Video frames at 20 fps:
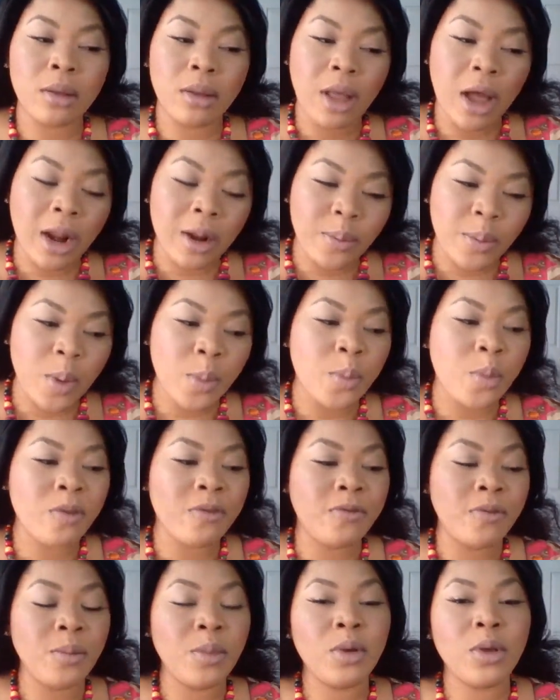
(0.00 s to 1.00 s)
A lot of people
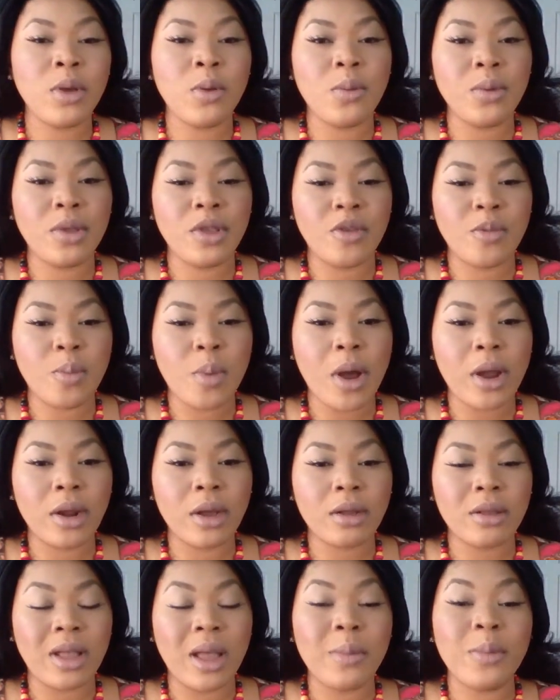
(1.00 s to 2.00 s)
are familiar with this
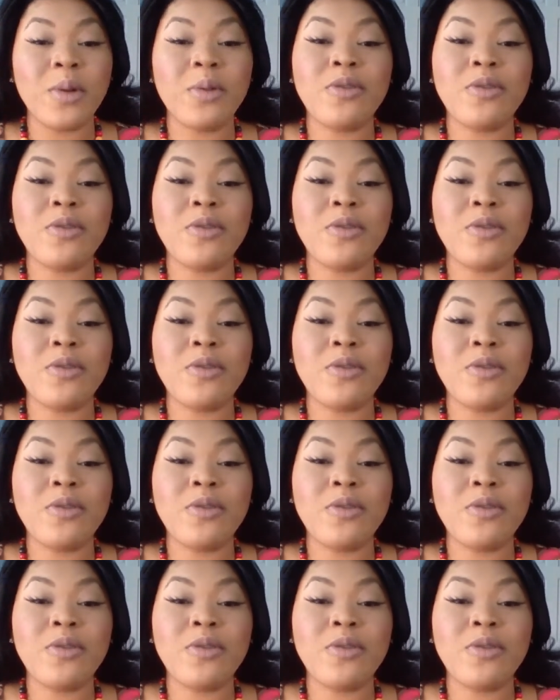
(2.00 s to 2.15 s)
product line.